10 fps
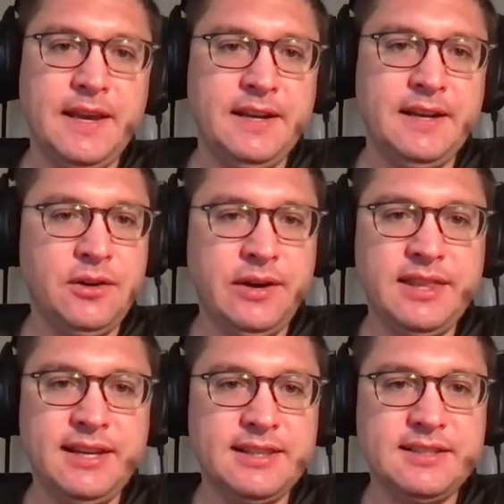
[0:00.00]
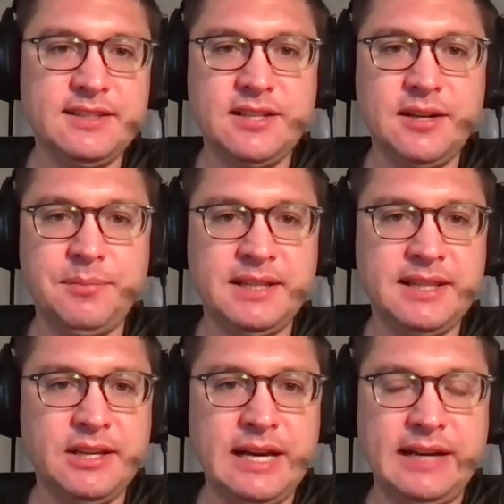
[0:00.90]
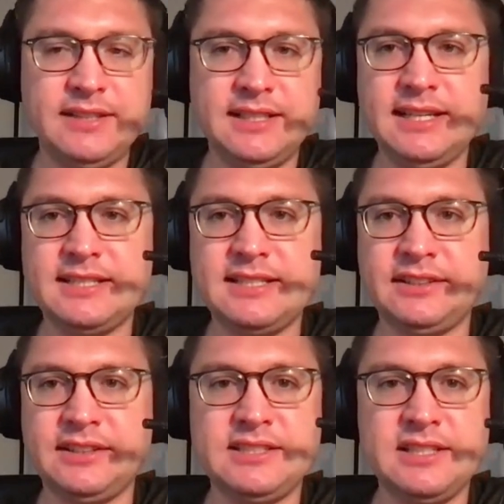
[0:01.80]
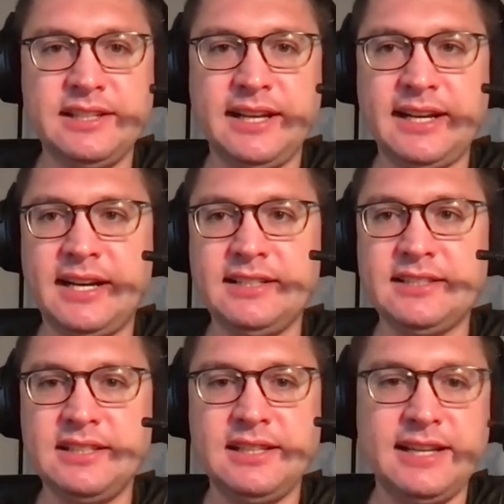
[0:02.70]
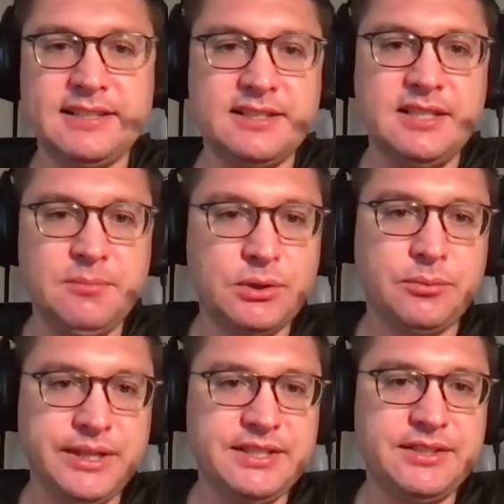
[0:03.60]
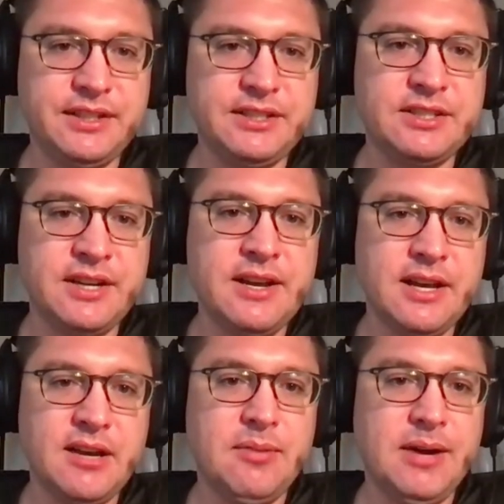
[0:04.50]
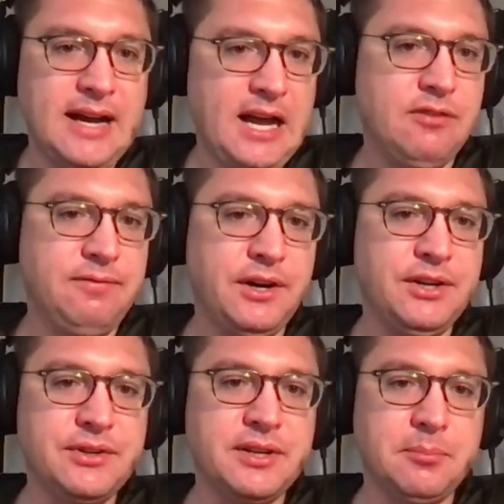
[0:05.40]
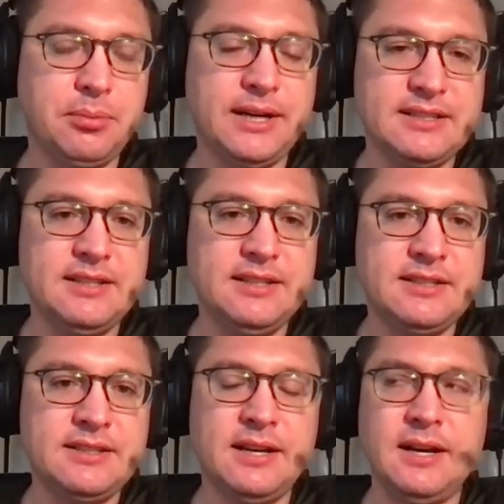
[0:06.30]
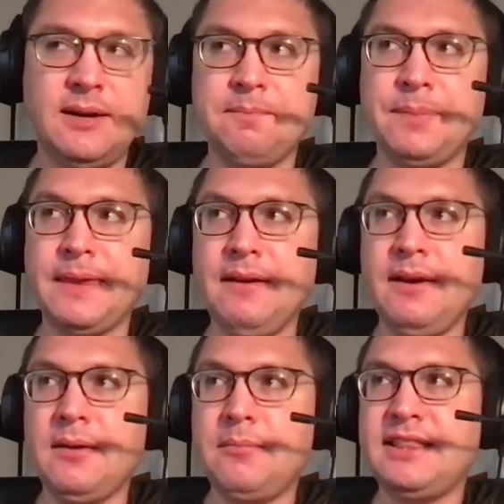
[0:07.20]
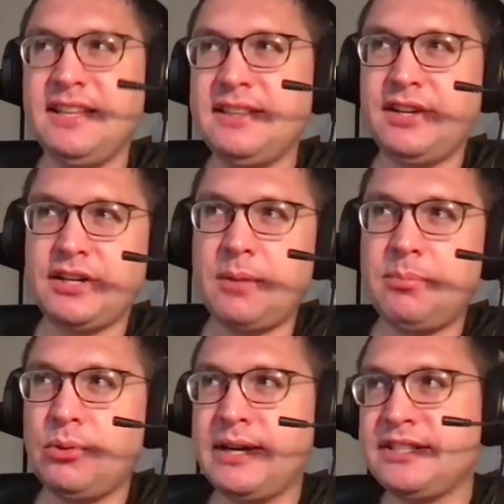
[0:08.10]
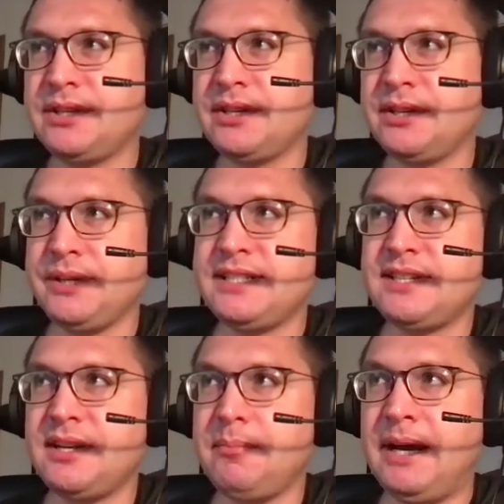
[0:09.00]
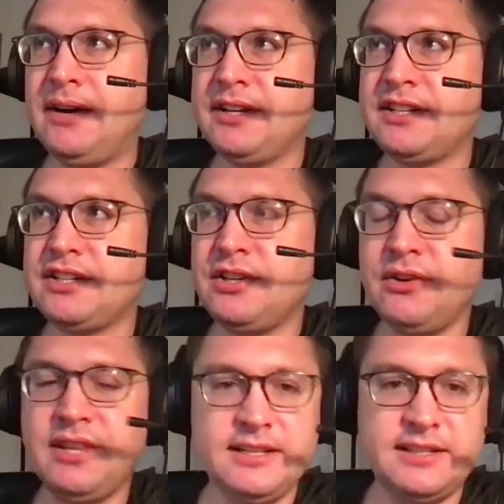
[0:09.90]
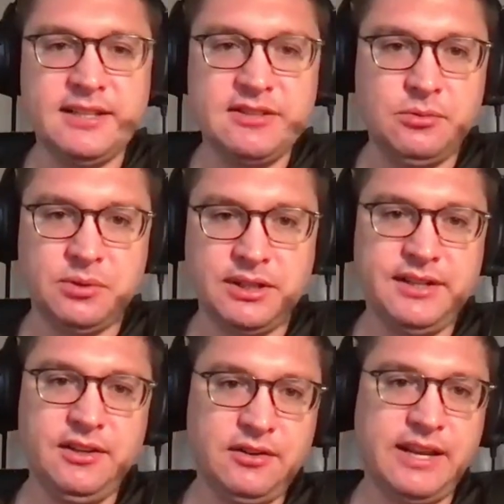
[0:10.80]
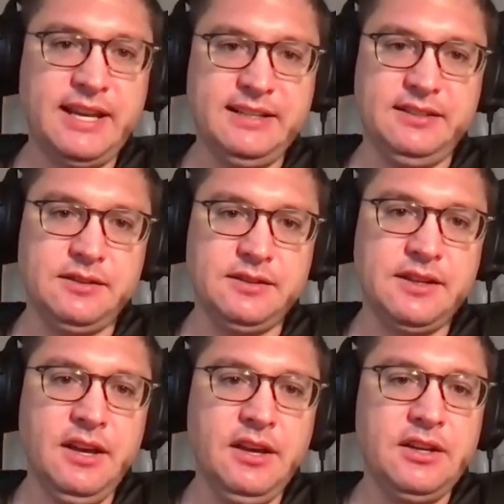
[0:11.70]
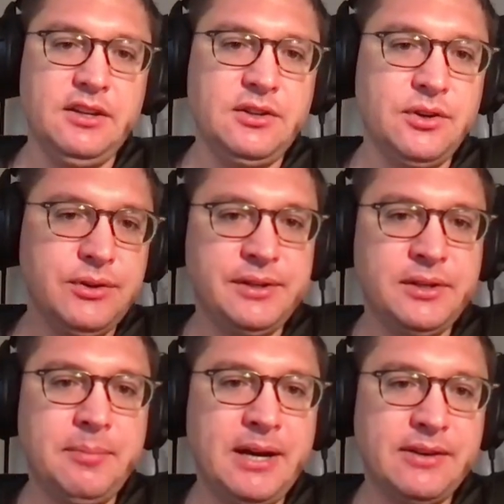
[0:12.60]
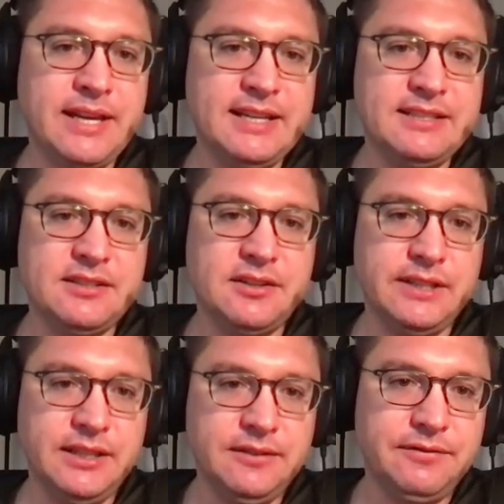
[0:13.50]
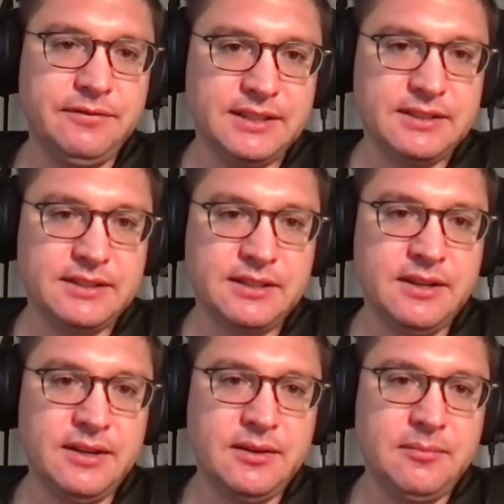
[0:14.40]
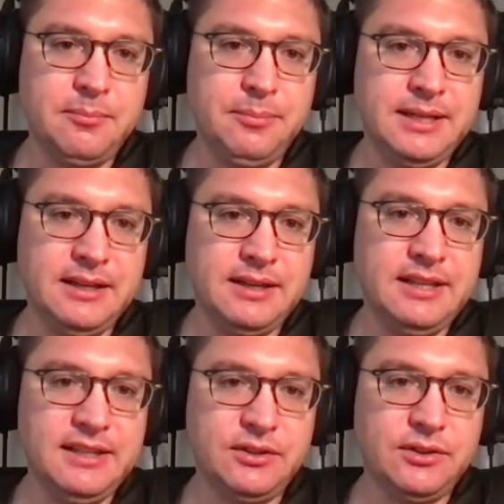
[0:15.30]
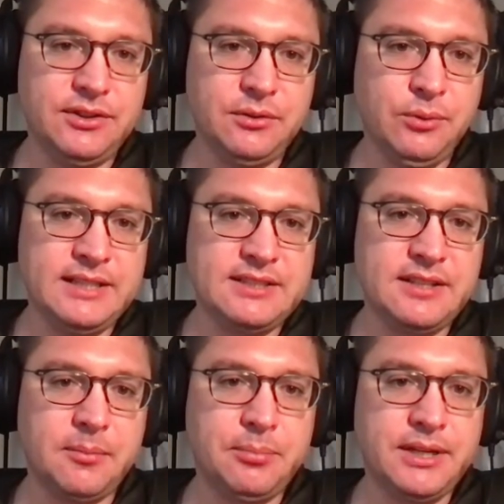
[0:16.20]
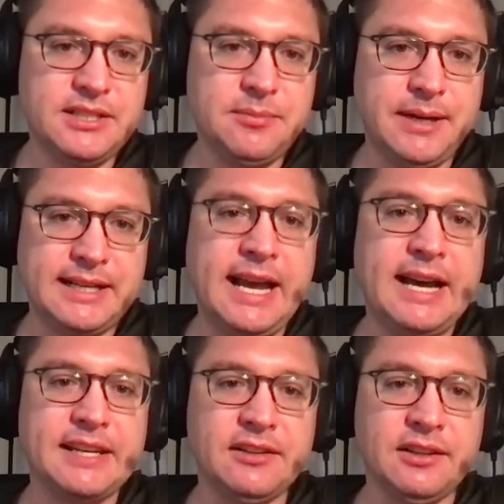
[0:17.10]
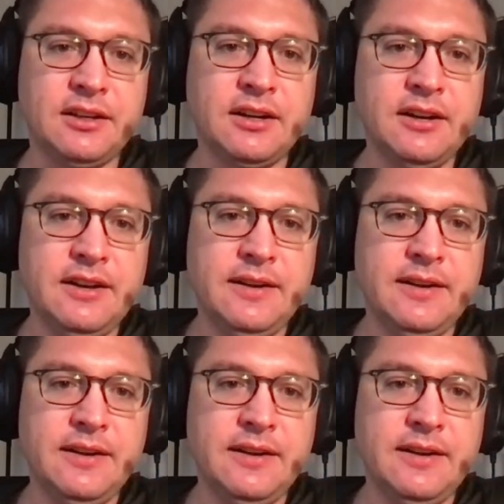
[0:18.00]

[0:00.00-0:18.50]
And, you know, I think this is something that you have to take seriously. And I'd honestly like to see more research about how far you can press this. Um, but I think there are a couple ways you can reason about it to show that it doesn't work in all cases. You know, you hear about cases of infants being healed in ways that are pretty spectacular.